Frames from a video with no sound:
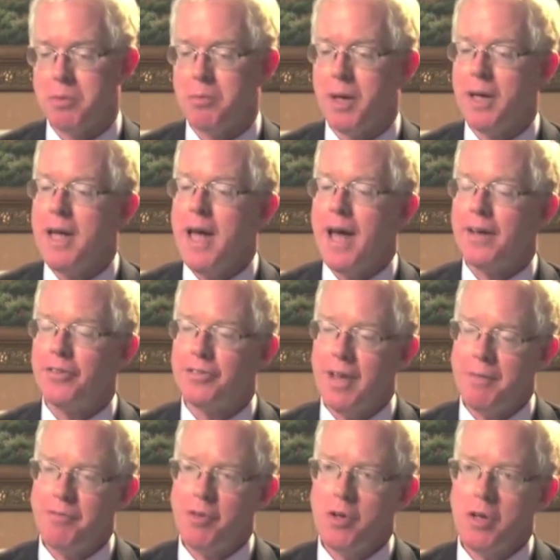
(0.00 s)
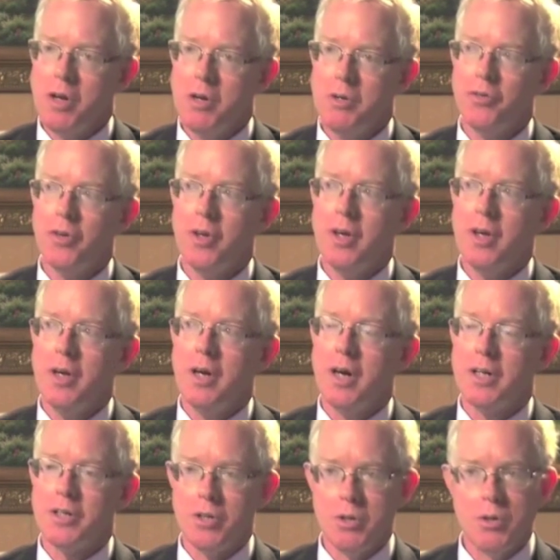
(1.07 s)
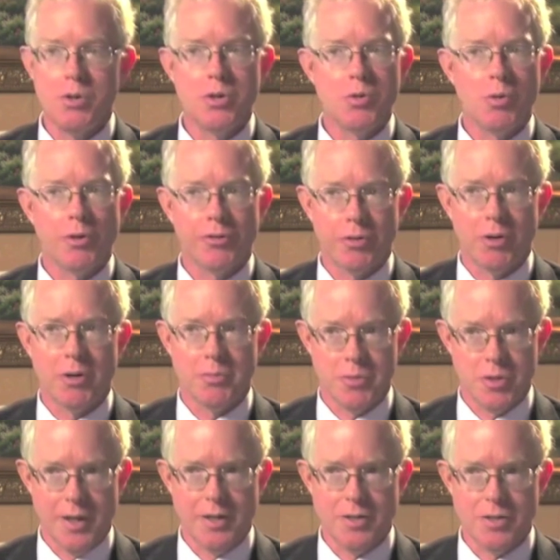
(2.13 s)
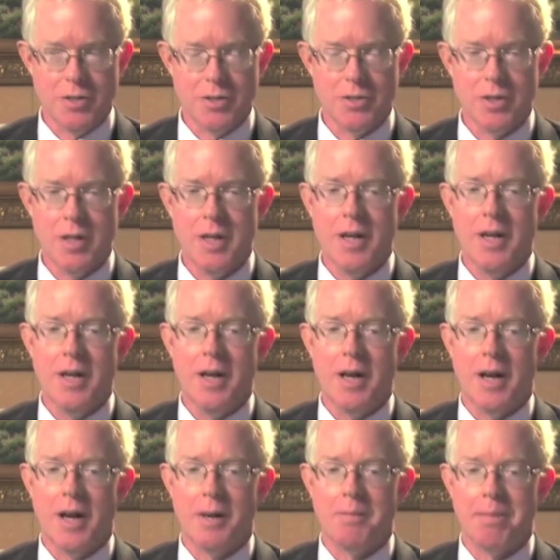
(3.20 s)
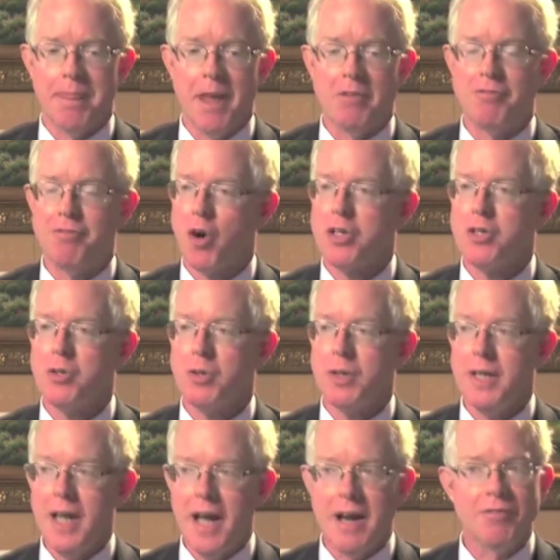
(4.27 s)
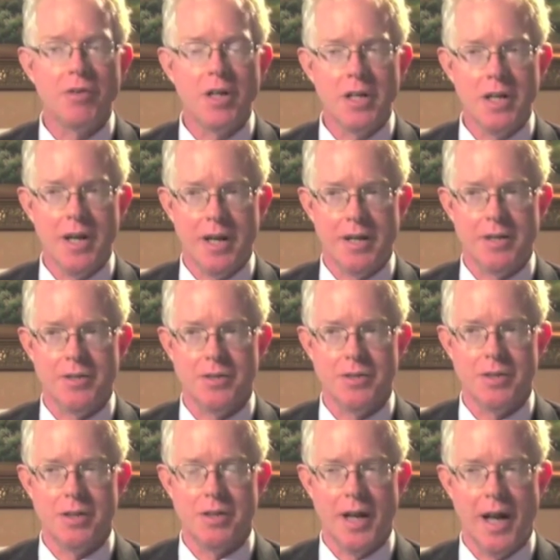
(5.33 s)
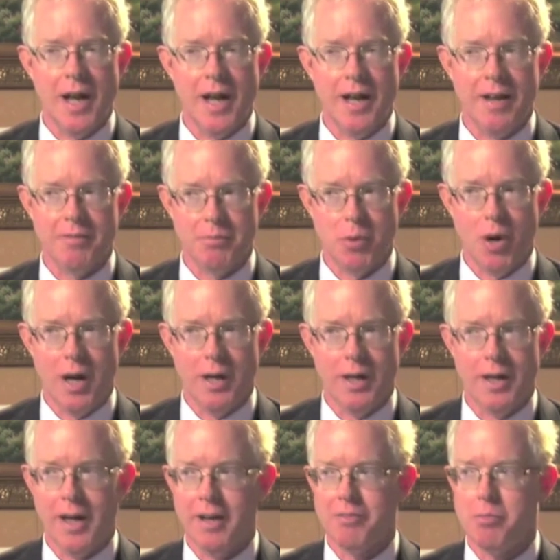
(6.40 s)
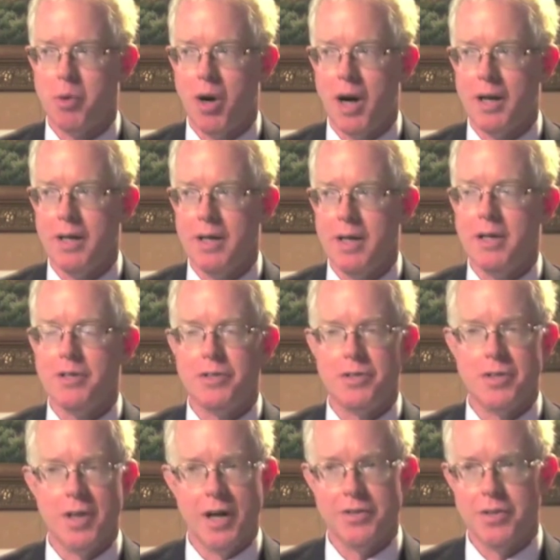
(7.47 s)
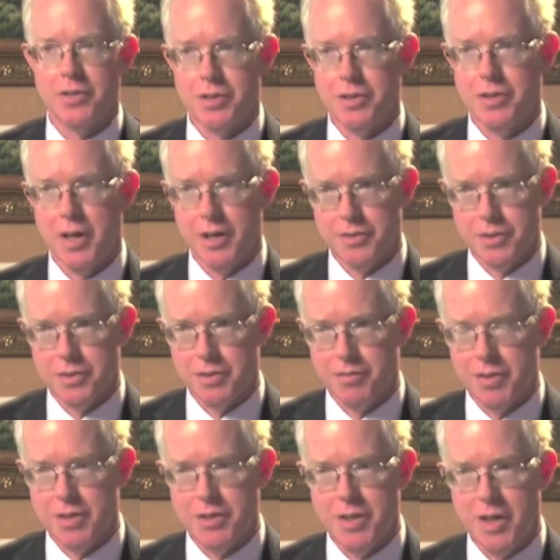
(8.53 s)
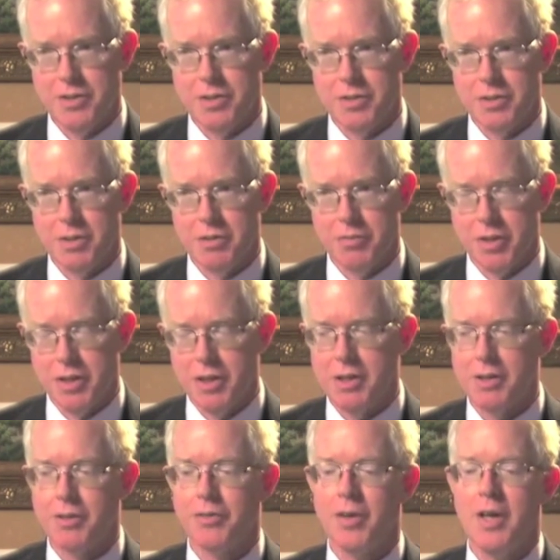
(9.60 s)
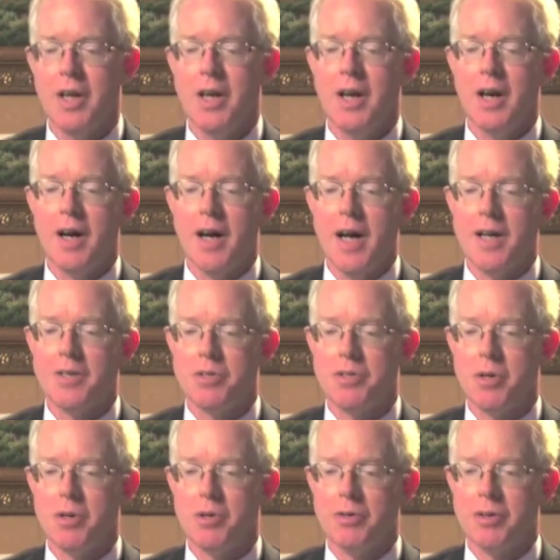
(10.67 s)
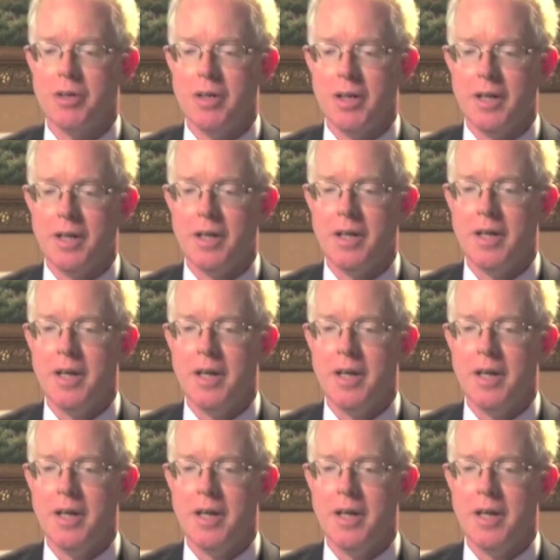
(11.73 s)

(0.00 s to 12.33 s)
But except for those unusual circumstances, virtually every case that I have brought, and I've brought dozens and dozens of these cases over the years, has resulted in